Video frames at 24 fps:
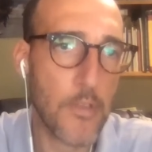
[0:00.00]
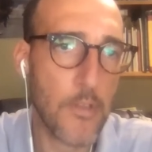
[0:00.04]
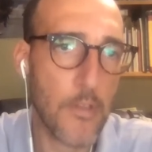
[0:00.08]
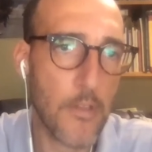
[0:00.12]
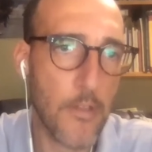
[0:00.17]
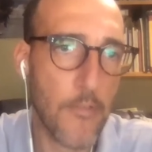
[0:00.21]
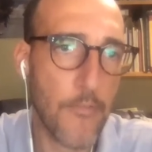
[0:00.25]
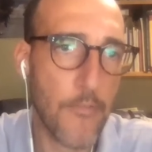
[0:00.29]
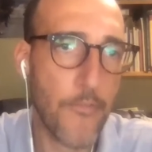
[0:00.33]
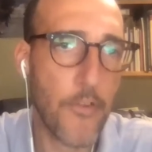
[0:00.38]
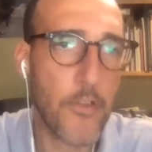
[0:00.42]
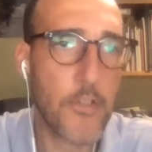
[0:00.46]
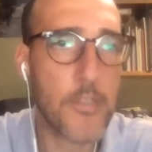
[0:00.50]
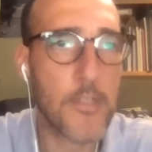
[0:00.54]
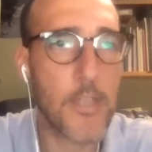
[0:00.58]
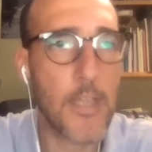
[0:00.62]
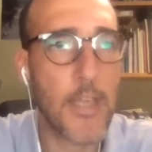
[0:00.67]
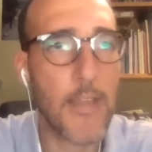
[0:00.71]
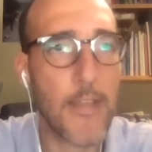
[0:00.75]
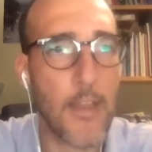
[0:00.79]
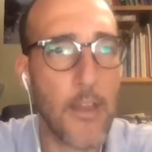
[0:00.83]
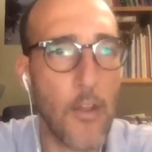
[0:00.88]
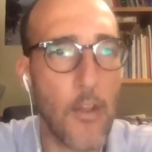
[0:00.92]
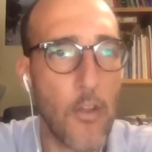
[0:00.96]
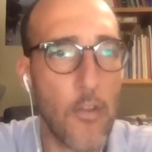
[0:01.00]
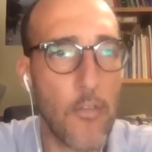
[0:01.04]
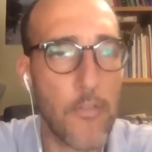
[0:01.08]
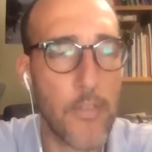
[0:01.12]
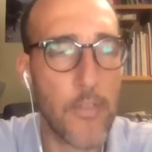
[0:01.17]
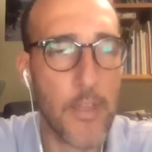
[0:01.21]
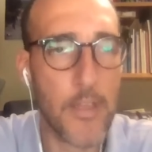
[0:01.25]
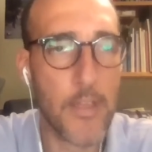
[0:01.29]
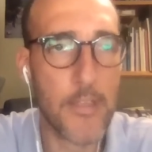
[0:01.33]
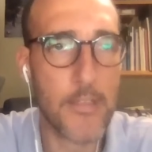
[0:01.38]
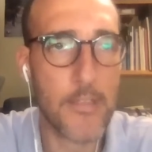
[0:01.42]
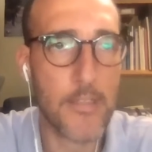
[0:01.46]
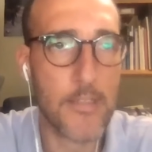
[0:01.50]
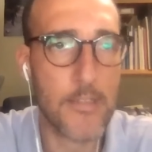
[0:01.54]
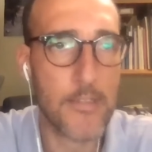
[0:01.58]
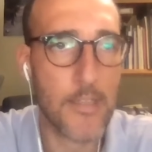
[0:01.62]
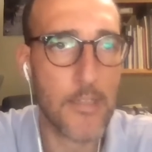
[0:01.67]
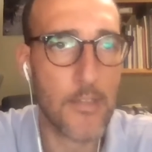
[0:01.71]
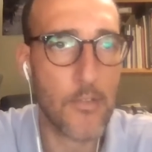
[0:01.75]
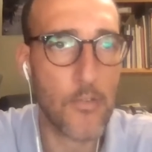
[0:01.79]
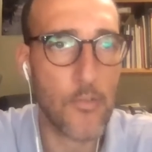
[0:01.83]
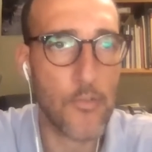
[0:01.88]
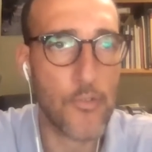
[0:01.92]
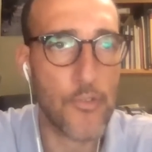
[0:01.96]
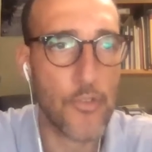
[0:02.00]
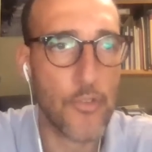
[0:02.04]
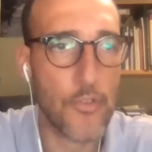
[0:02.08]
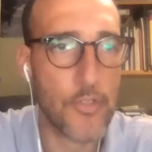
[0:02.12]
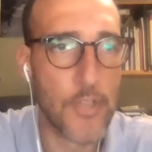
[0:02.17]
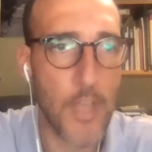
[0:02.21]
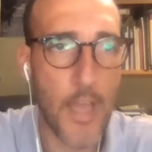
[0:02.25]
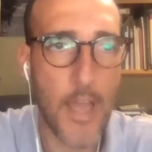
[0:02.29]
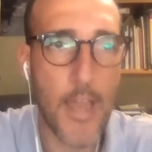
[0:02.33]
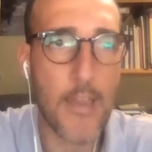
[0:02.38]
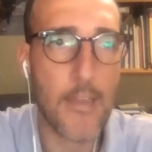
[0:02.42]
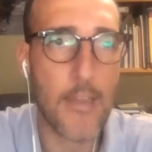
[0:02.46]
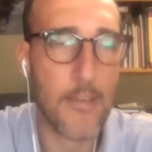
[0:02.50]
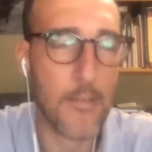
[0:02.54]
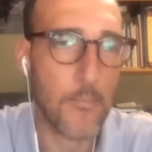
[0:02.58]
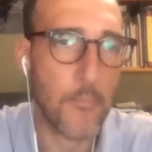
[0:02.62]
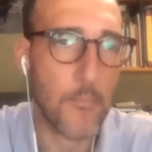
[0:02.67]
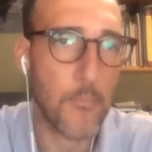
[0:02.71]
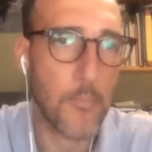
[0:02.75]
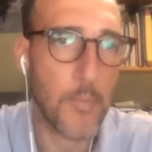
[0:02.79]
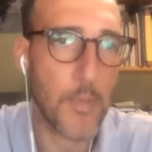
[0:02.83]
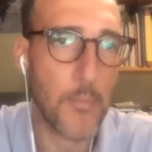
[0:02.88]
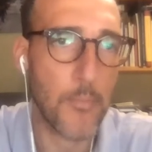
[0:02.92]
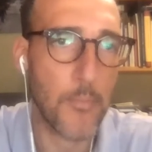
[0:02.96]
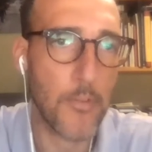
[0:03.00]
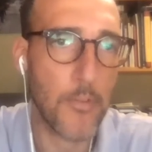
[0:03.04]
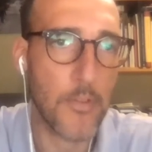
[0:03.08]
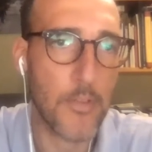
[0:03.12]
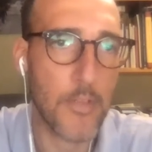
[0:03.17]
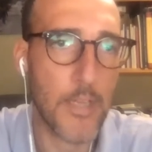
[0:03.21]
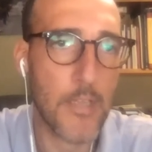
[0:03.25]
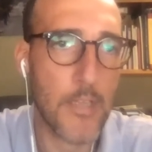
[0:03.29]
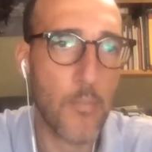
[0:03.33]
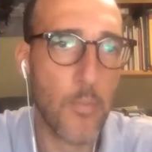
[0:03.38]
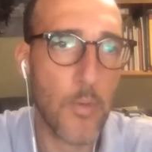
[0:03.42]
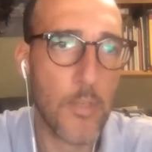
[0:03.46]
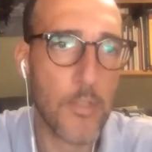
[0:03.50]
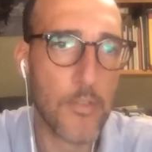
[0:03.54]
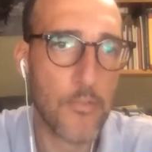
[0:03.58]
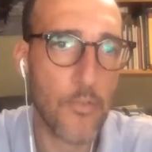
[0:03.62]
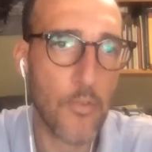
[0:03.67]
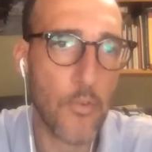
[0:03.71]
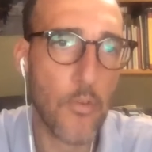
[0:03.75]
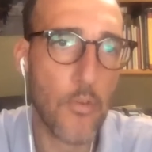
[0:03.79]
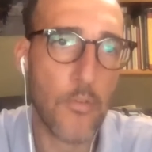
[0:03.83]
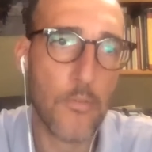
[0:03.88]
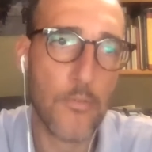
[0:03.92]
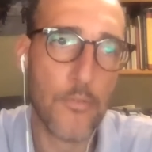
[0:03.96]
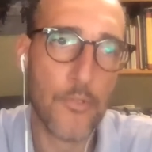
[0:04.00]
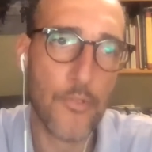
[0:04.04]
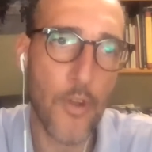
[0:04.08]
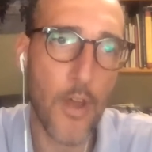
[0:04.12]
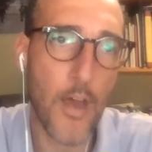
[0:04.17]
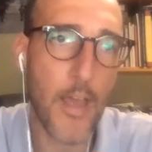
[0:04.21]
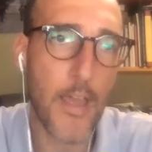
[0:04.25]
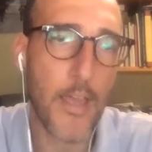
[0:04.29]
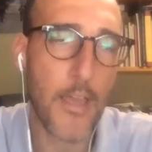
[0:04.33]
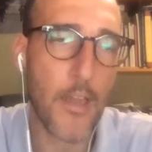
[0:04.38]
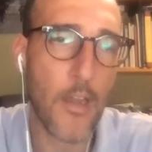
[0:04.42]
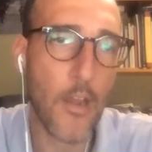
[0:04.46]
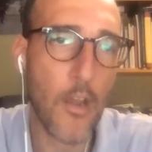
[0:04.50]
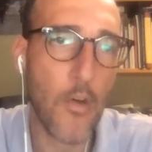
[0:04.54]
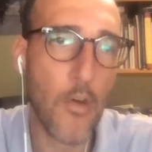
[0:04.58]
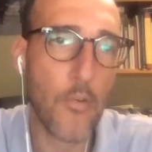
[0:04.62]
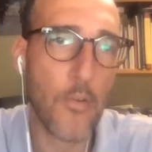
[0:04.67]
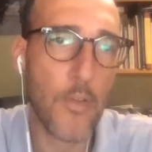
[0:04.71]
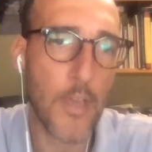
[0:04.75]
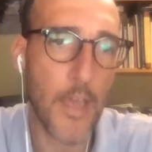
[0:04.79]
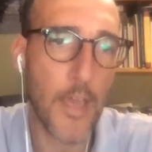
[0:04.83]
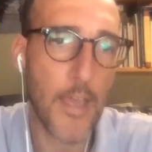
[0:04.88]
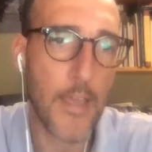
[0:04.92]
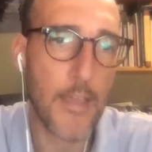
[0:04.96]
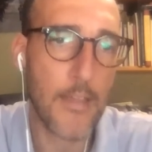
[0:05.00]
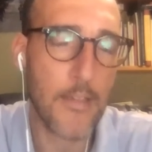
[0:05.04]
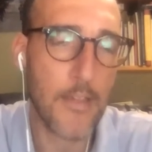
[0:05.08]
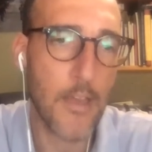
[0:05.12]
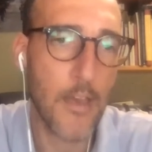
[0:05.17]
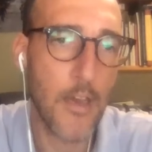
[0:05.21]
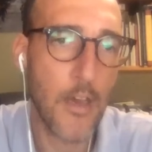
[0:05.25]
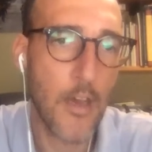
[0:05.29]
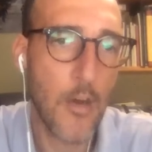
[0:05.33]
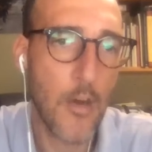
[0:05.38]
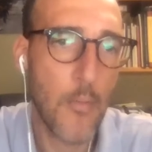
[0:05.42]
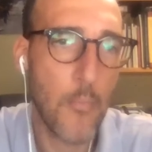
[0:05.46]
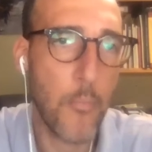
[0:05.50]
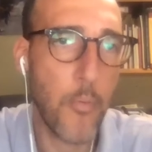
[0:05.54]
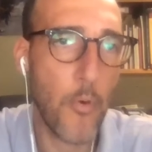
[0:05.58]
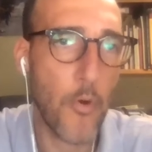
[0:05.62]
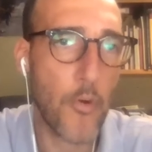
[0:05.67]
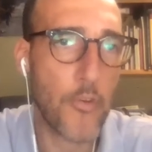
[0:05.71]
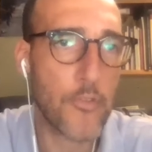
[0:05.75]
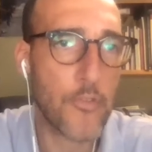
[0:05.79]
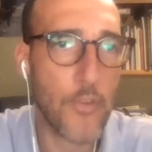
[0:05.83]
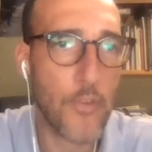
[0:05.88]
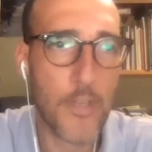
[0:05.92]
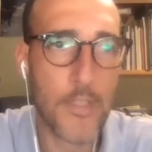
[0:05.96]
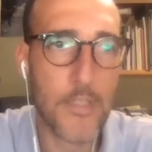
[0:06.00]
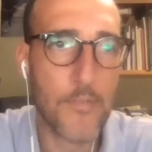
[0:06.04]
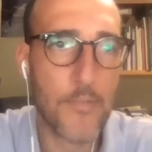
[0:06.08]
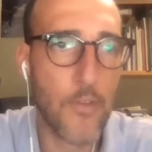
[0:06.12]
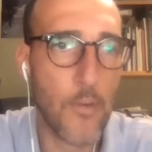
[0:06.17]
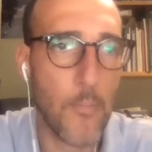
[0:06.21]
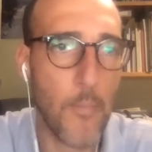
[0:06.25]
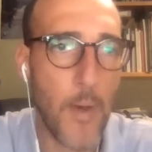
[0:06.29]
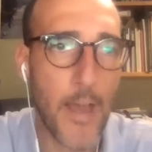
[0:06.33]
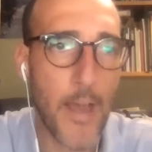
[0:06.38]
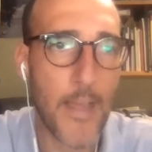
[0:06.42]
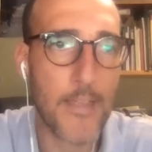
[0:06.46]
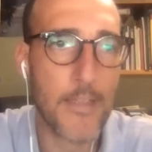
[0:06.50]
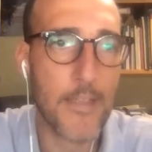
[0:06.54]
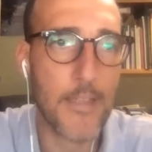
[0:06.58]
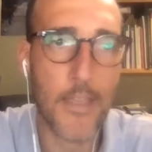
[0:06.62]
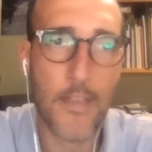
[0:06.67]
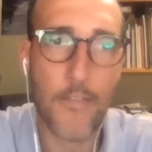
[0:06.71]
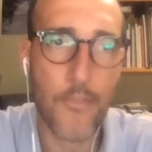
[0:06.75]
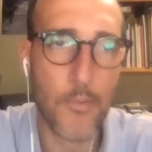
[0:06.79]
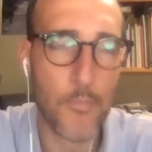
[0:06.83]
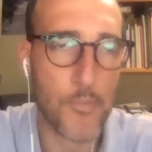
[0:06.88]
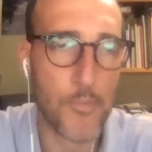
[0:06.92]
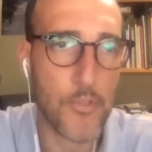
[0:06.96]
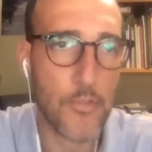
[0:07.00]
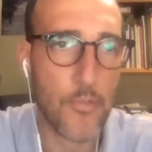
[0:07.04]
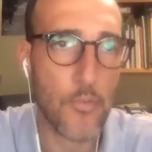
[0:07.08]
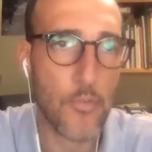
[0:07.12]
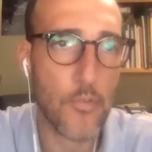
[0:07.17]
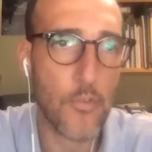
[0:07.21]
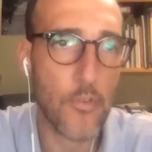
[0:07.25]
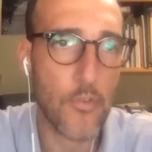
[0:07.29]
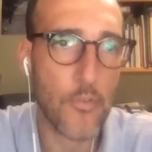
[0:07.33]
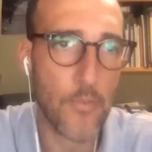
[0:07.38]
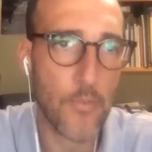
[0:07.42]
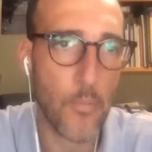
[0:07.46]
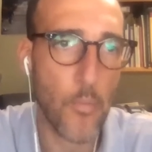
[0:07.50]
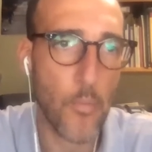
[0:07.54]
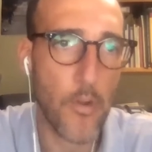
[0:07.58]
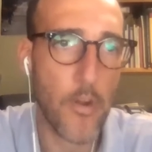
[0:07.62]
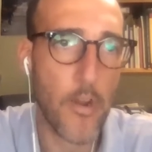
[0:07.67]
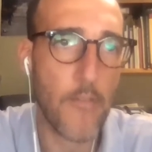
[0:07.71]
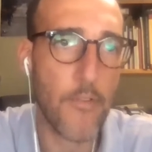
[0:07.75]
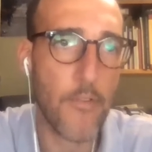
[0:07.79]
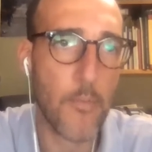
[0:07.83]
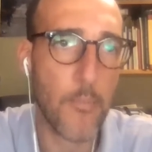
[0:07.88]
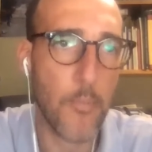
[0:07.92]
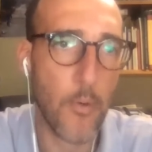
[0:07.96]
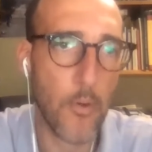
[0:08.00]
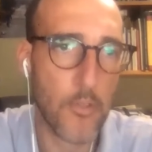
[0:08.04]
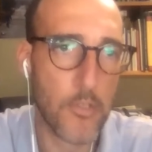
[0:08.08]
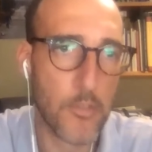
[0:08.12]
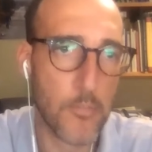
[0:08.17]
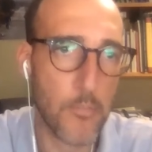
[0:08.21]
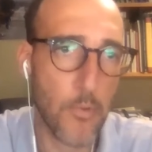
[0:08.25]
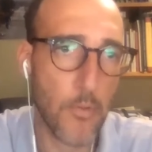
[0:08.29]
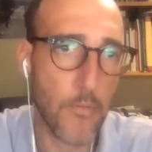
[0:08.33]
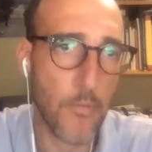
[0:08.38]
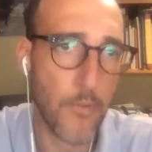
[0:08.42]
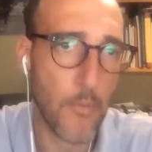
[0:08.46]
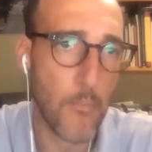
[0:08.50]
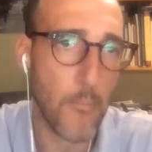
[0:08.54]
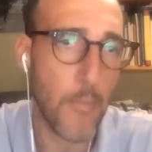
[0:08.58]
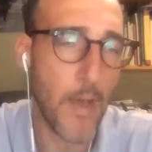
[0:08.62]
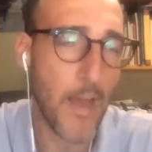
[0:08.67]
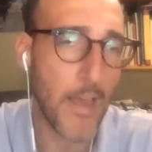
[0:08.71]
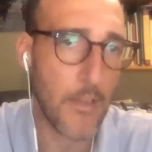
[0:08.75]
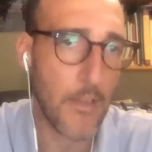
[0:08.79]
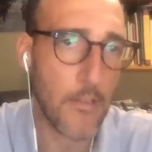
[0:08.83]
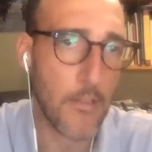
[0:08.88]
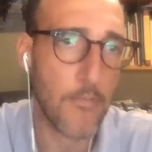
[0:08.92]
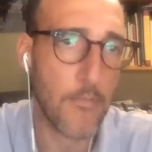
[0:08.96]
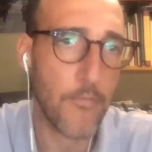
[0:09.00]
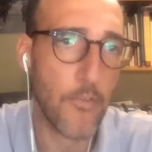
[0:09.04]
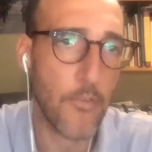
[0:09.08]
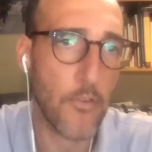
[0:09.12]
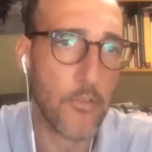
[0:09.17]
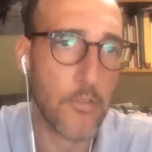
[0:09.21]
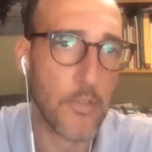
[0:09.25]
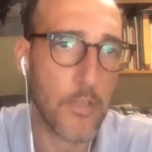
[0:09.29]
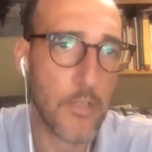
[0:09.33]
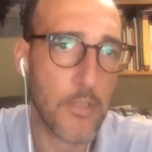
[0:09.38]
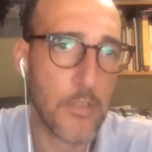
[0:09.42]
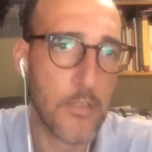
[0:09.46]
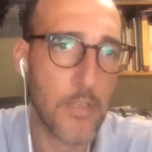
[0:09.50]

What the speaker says: The first thing that all of these institutions and people did was to try and locate portraits from ID, from studios, from wherever possible, from back in the 40s,